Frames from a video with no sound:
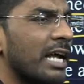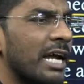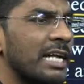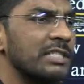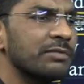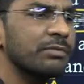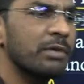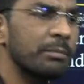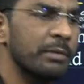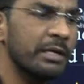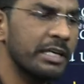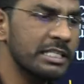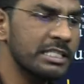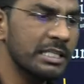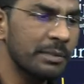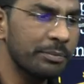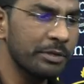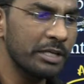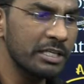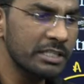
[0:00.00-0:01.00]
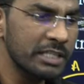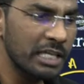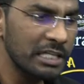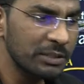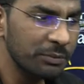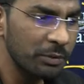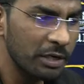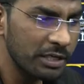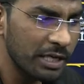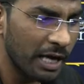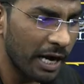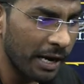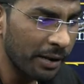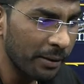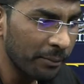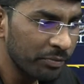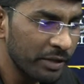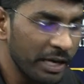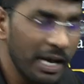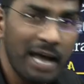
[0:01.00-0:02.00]
transformer recipient cells will
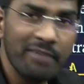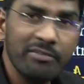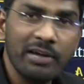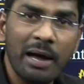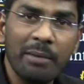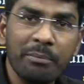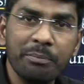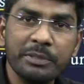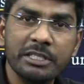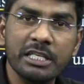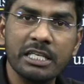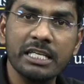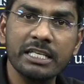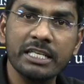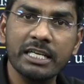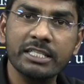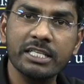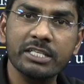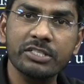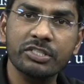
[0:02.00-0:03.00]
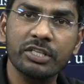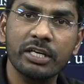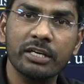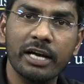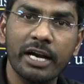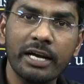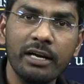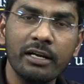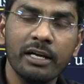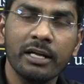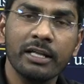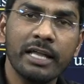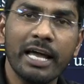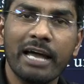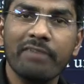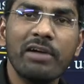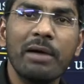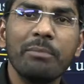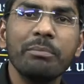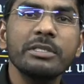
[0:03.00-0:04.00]
die? They have ampicillin resistant, right? They
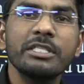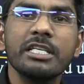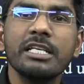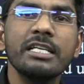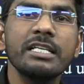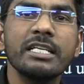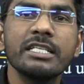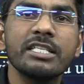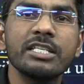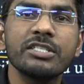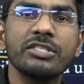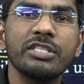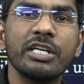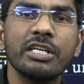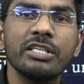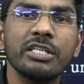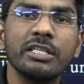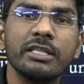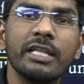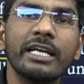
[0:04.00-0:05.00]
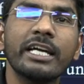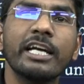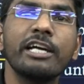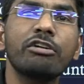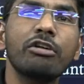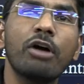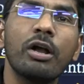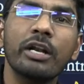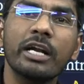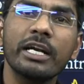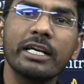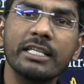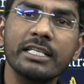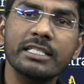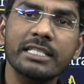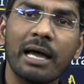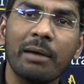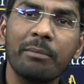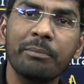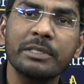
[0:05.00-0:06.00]
have ampicillin resistant. They can tolerate
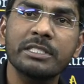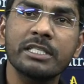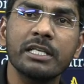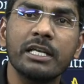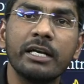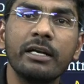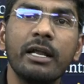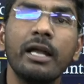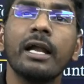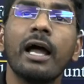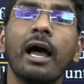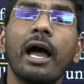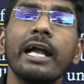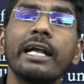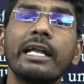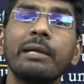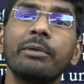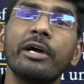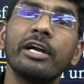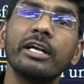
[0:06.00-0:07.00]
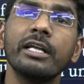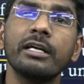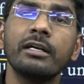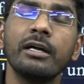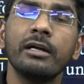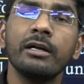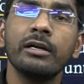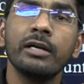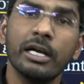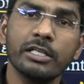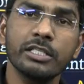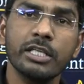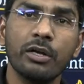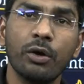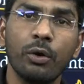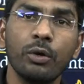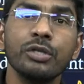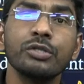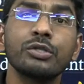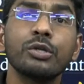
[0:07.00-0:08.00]
this ampicillin antibiotic. Yes or
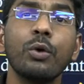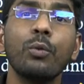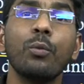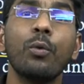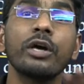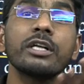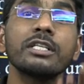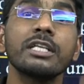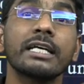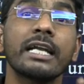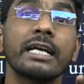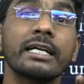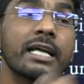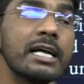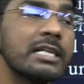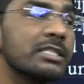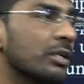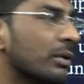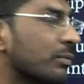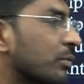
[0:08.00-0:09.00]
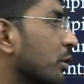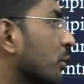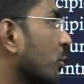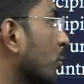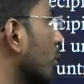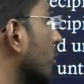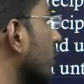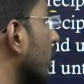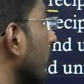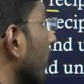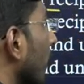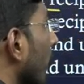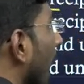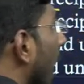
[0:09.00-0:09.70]
no? So what is the correct answer of this question?